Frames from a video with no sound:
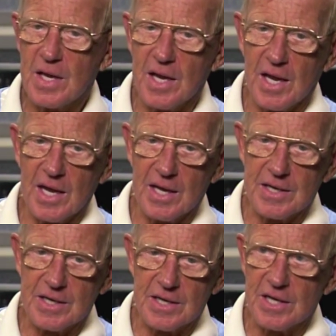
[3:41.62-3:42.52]

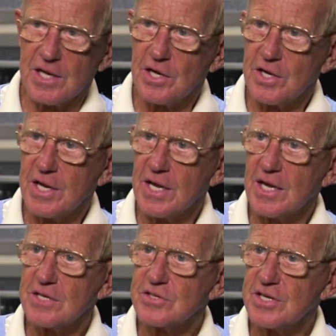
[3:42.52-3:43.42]
and Leon
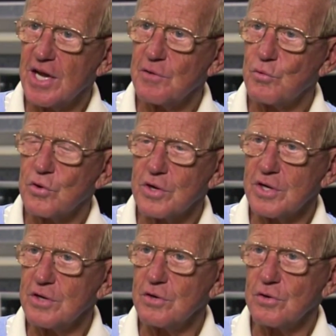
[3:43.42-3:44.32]
Hess and Al Ward
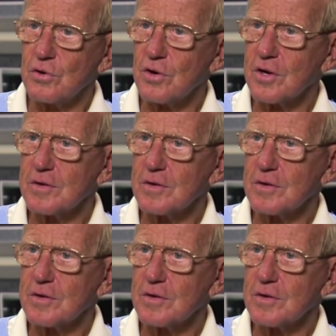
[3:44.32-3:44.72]
in New York.